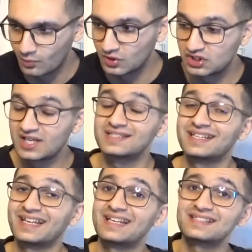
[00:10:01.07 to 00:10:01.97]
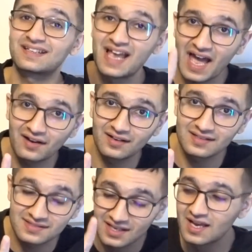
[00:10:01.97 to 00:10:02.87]
which yes, it is a
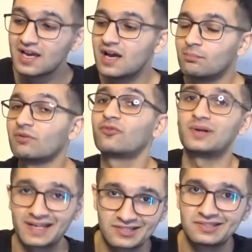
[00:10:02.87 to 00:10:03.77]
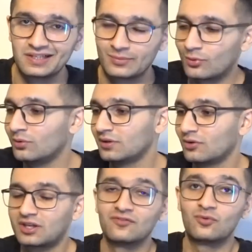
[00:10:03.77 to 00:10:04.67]
catalyst, but for next year. We're only
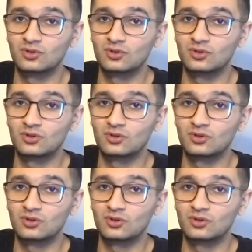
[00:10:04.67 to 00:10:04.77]
looking for